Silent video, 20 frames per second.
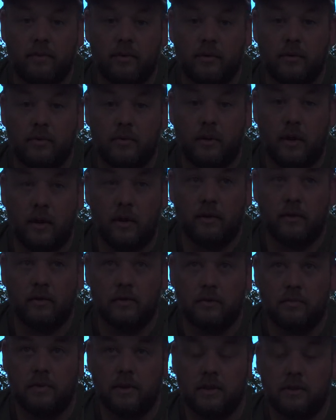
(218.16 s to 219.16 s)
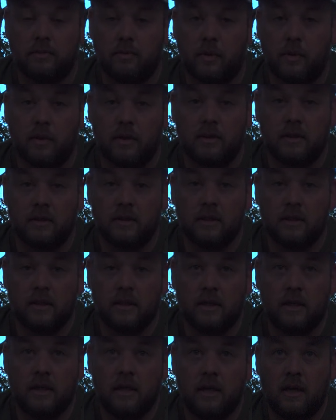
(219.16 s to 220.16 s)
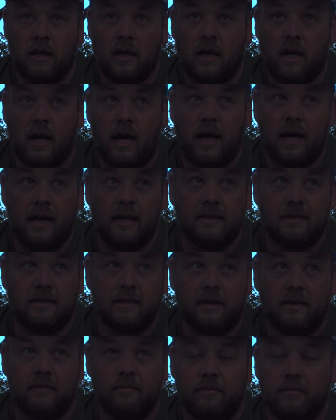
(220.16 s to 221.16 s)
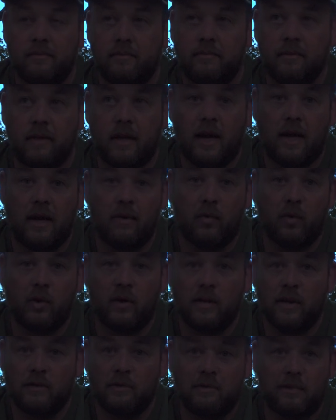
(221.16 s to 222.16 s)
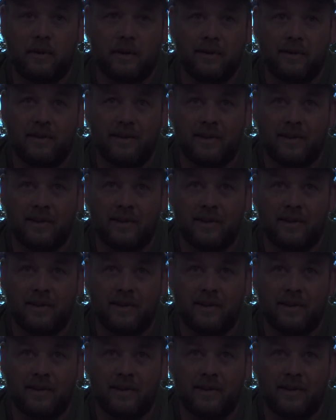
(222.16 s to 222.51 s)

through on those pinch points. I had one that was probably